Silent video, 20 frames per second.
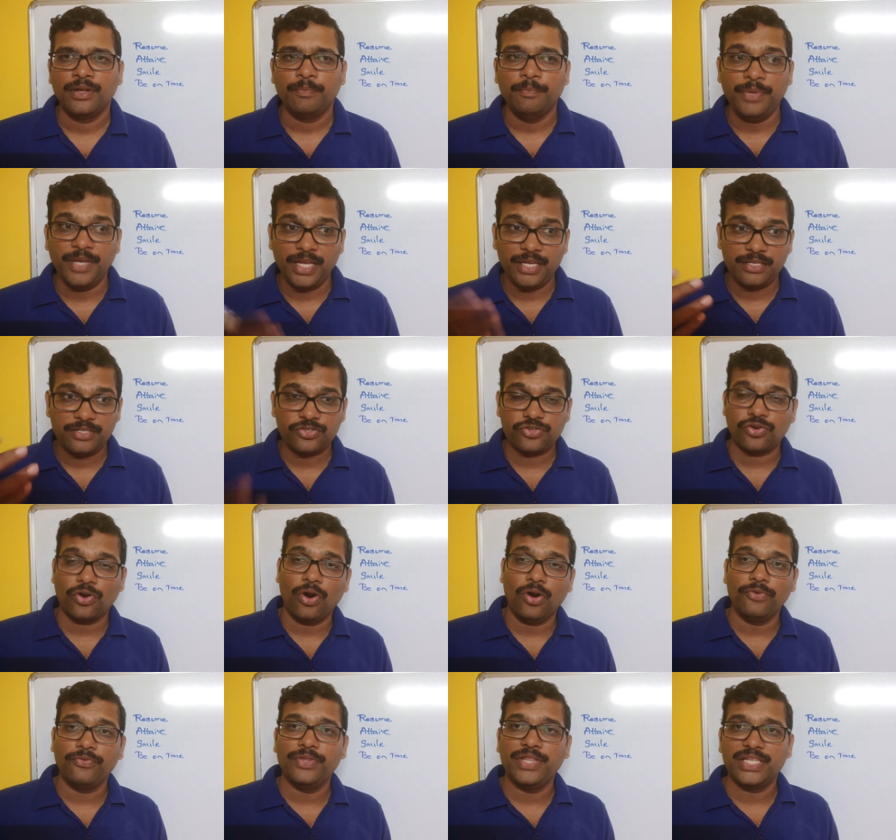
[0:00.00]
Be
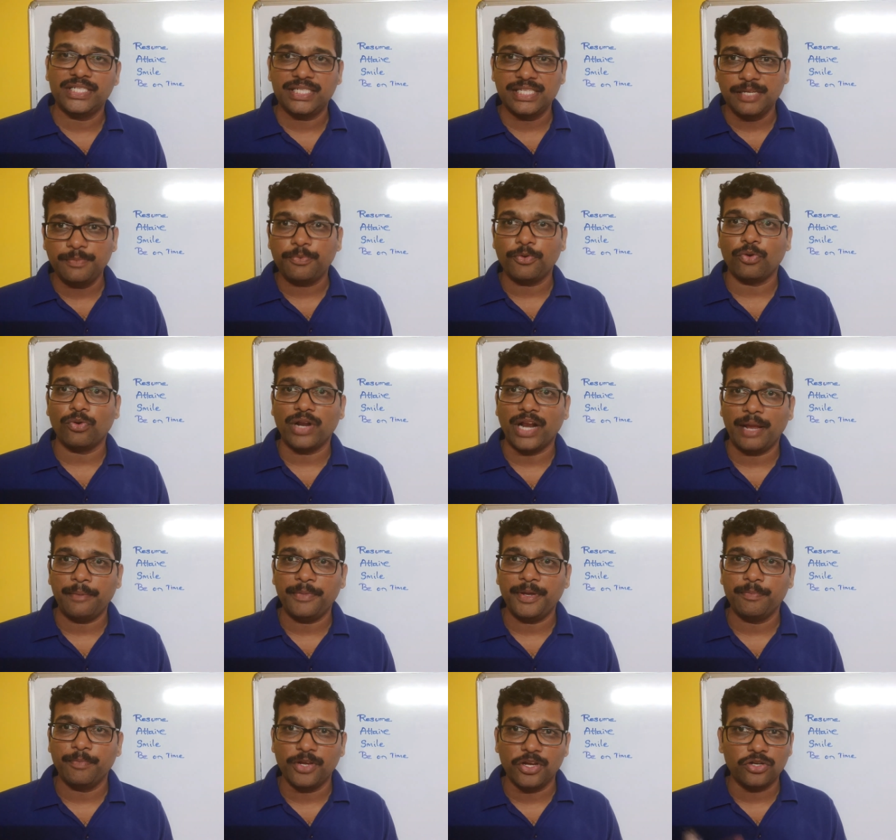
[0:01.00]
strong with the C
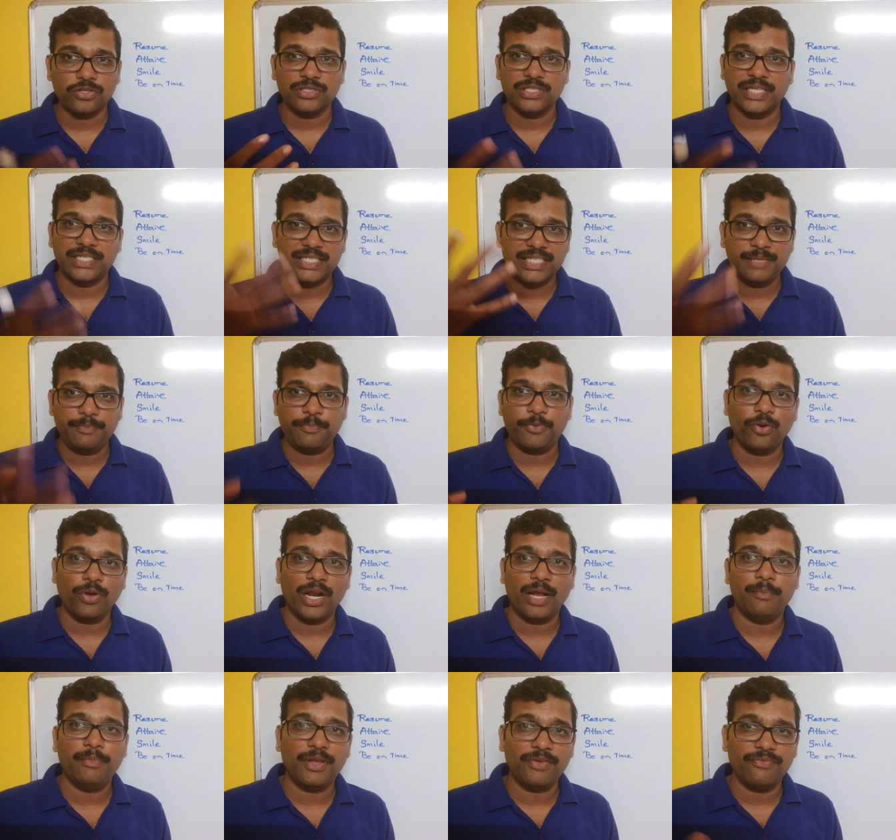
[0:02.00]
programming, because the C
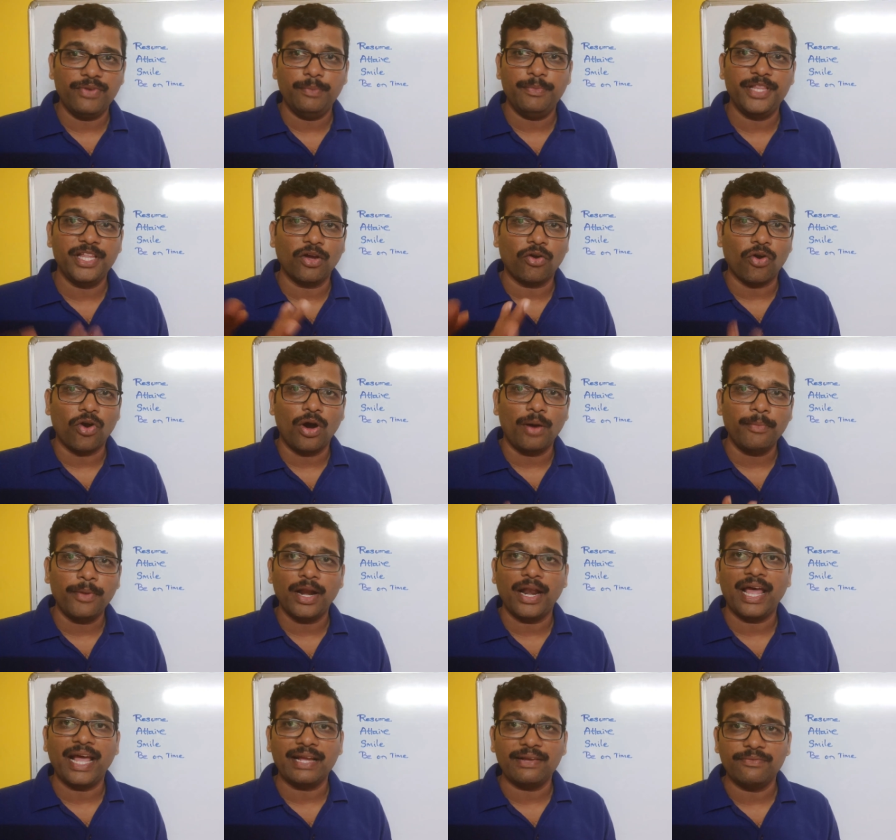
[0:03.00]
programming will be the
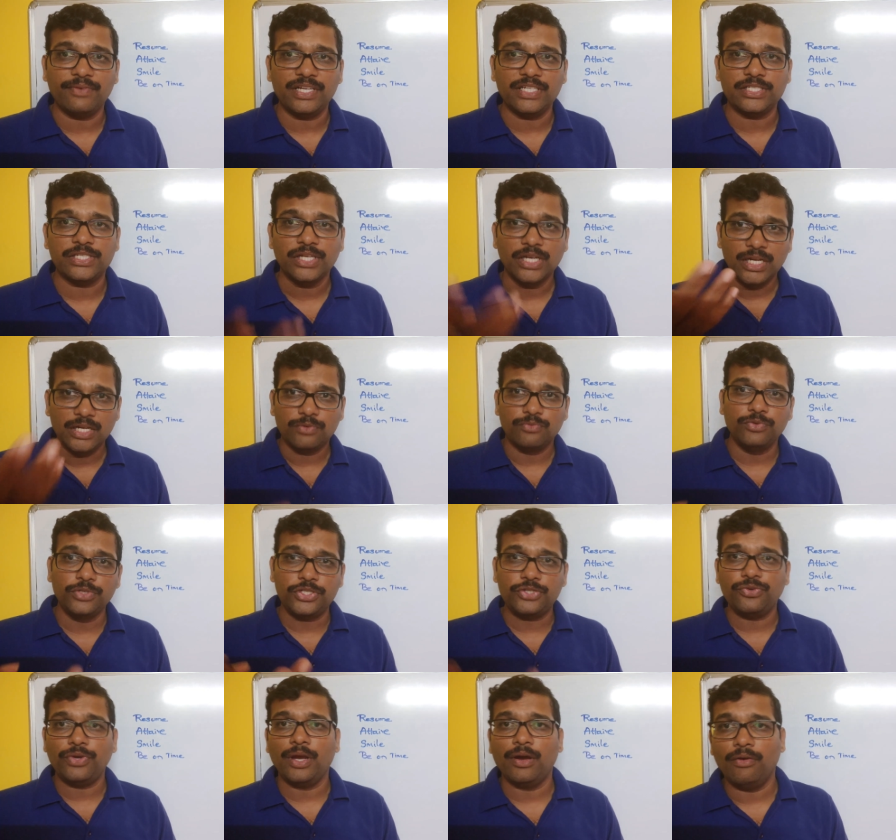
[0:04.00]
common language
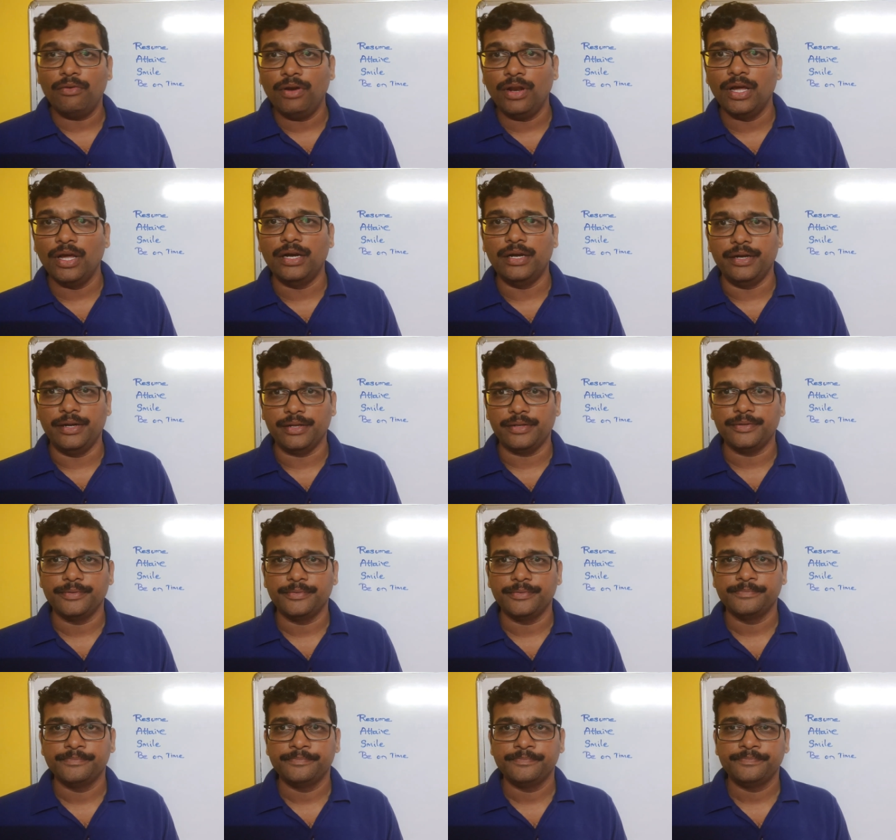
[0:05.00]
which you have learned.
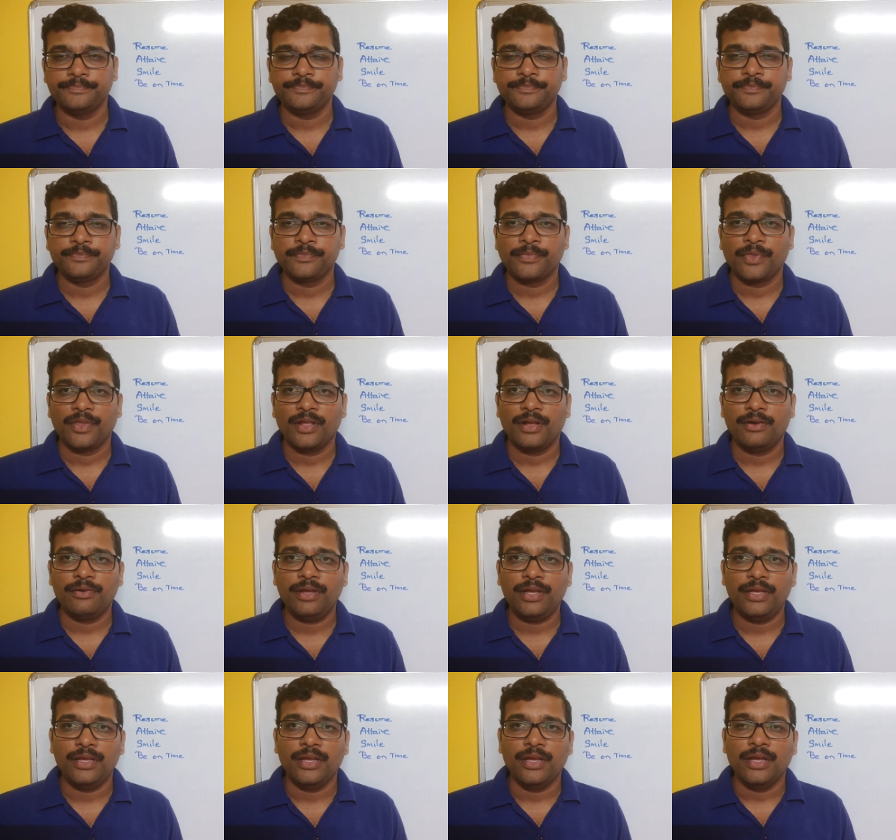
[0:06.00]

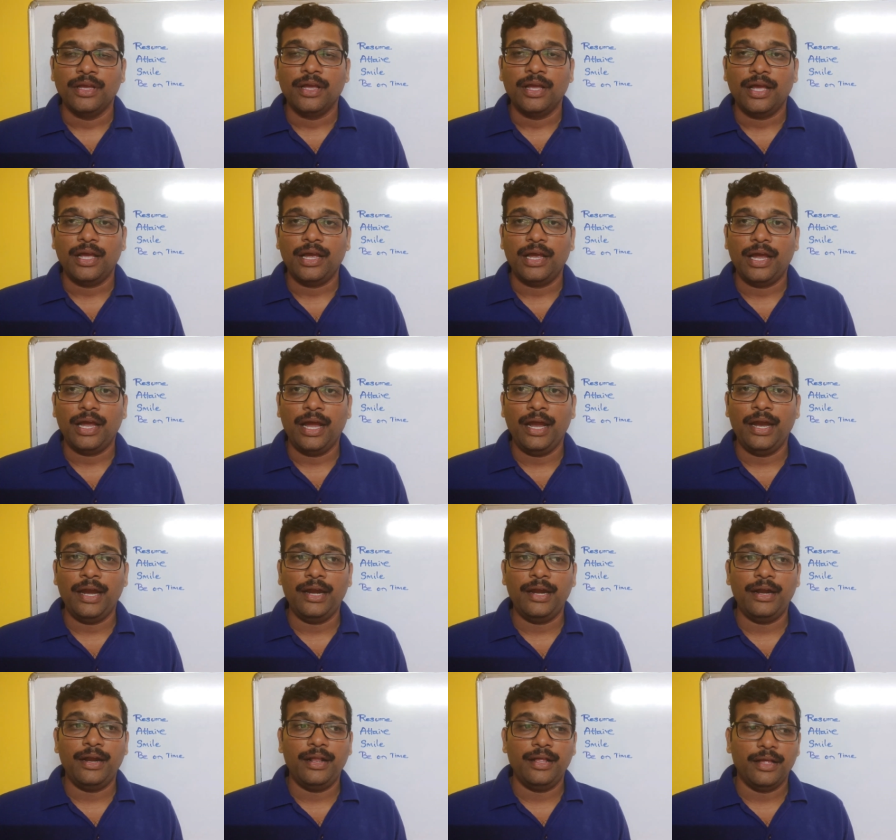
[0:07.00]
Okay,
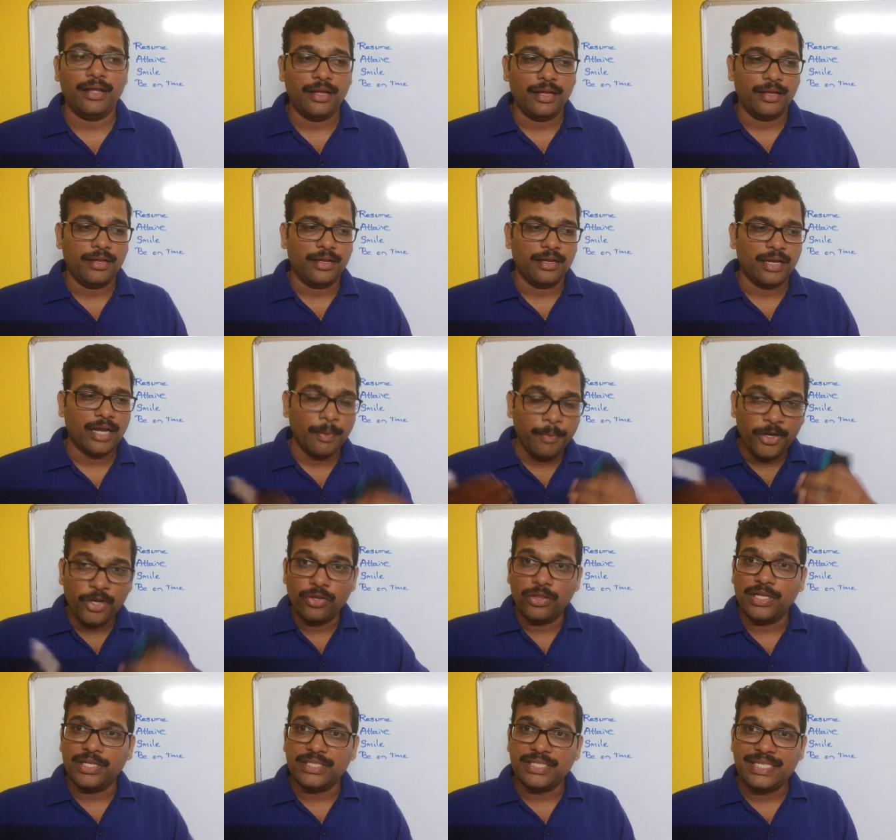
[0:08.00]
and coming to
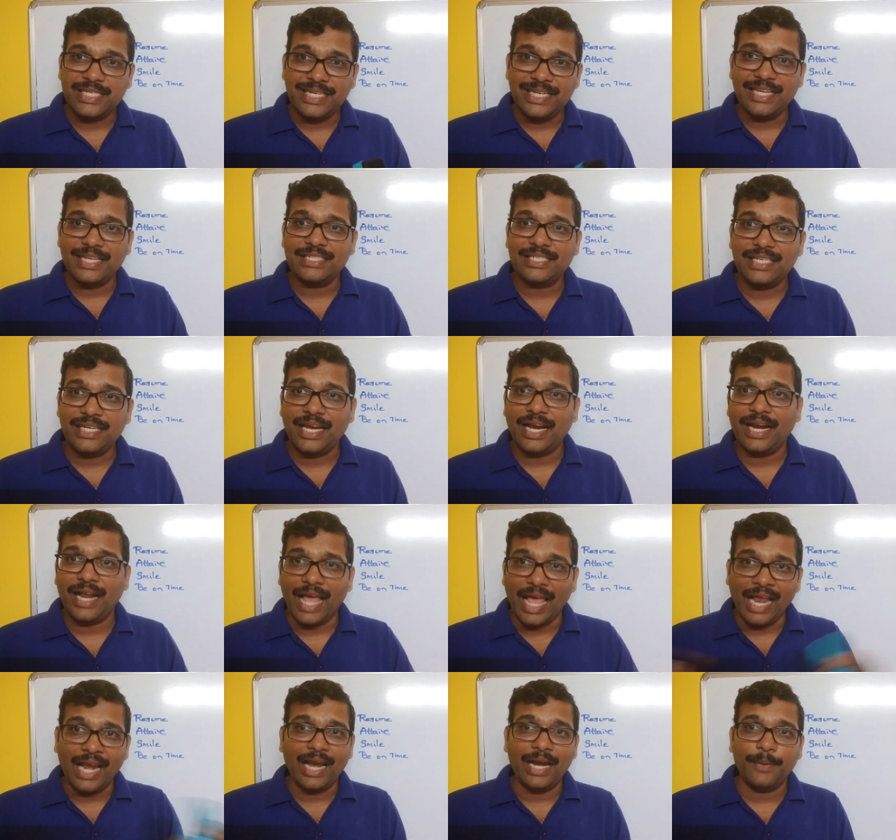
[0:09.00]
the CSE and
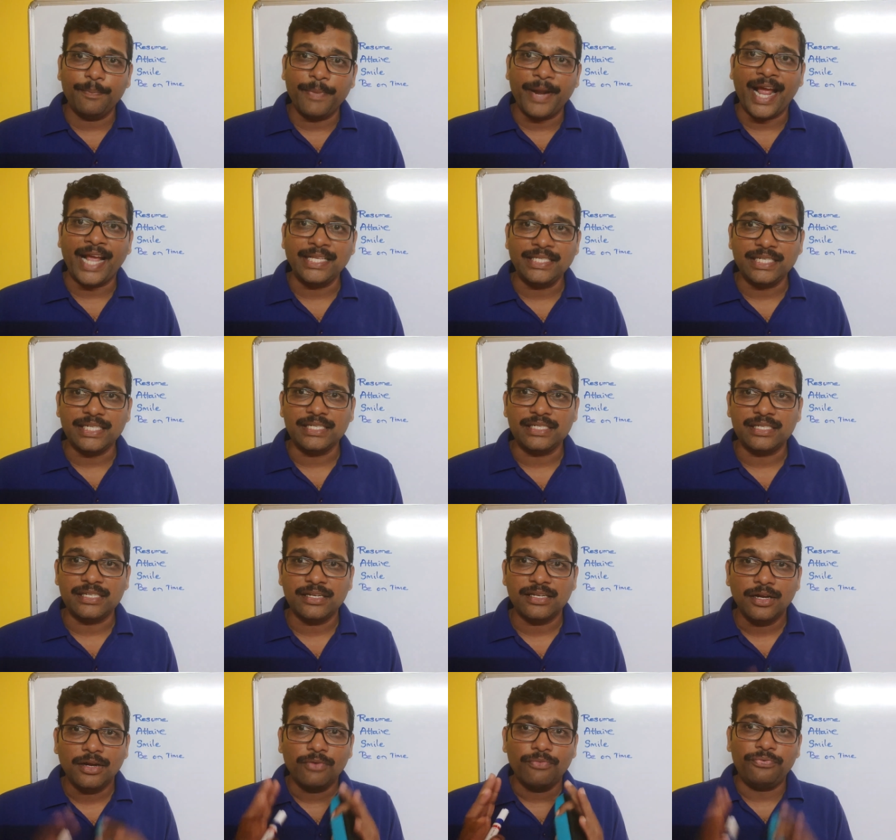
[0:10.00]
allied branches,
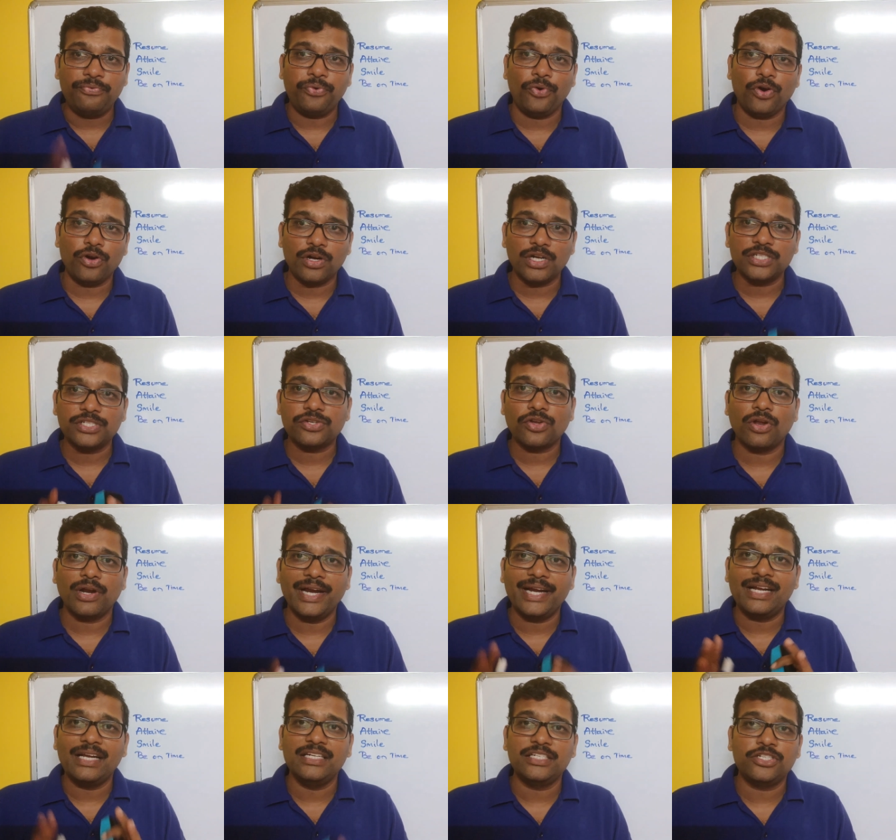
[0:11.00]
focus on
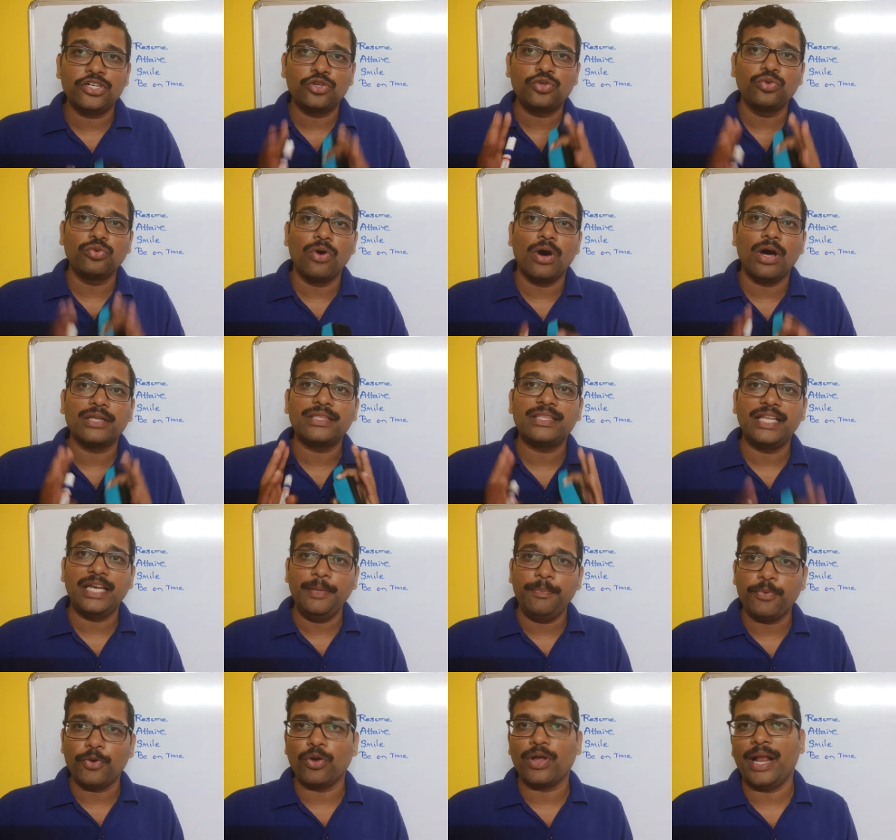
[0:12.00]
at least 2 or 3
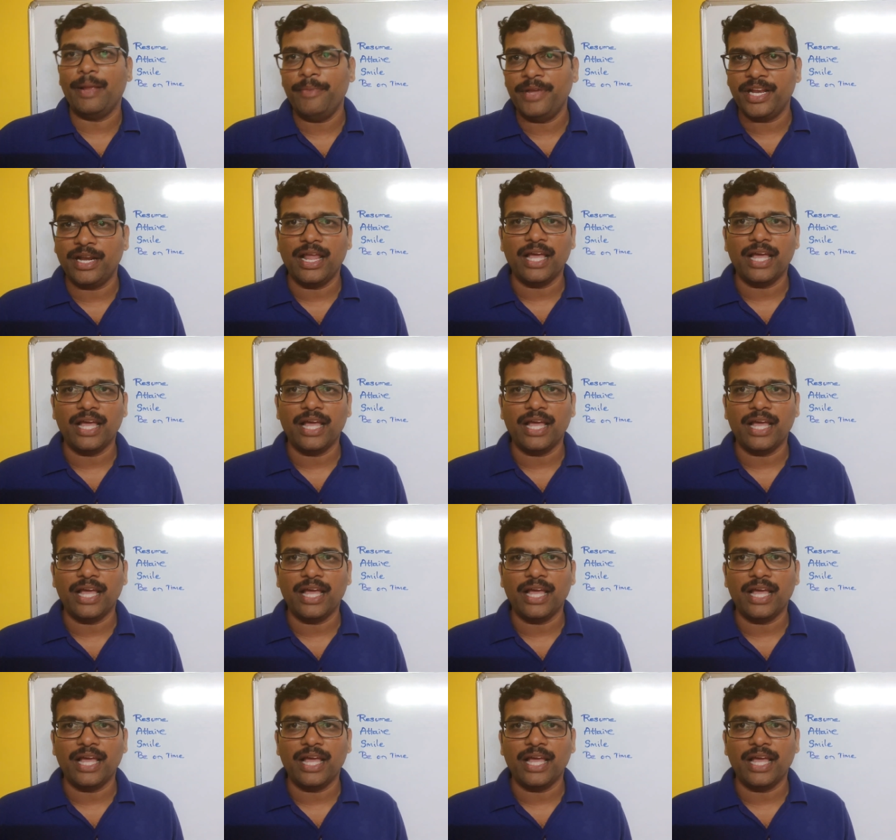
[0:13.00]
programming